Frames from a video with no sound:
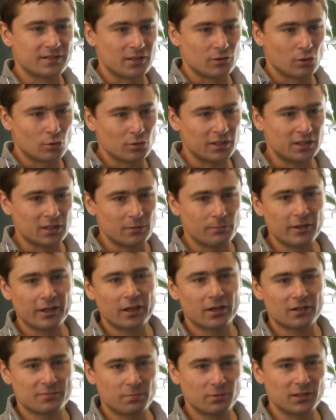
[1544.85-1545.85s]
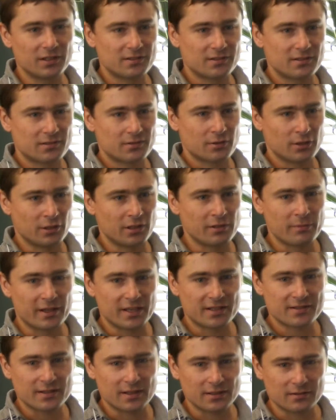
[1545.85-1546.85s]
and only the bigger splits really
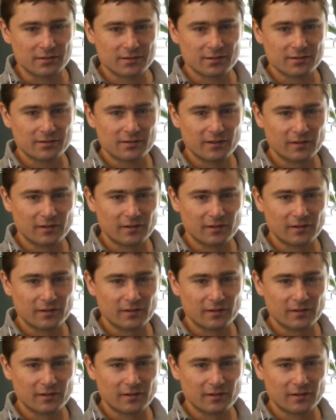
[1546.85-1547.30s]
make sense.